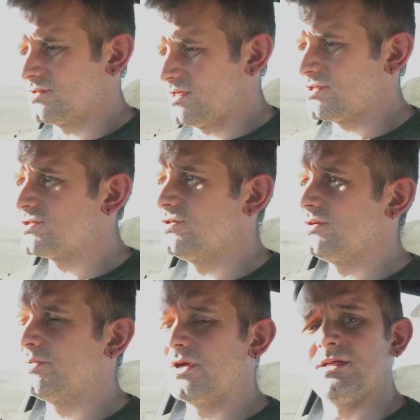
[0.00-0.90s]
it's
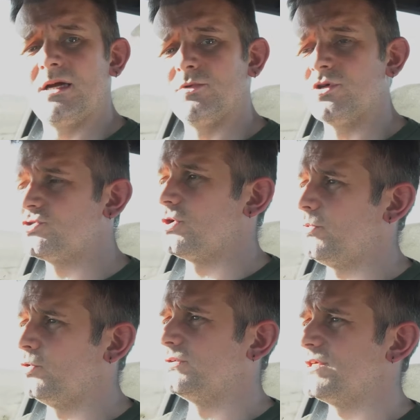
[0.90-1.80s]
doing a pretty damn good
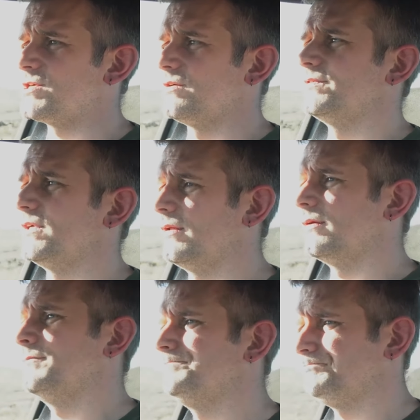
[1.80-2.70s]
job of holding itself together.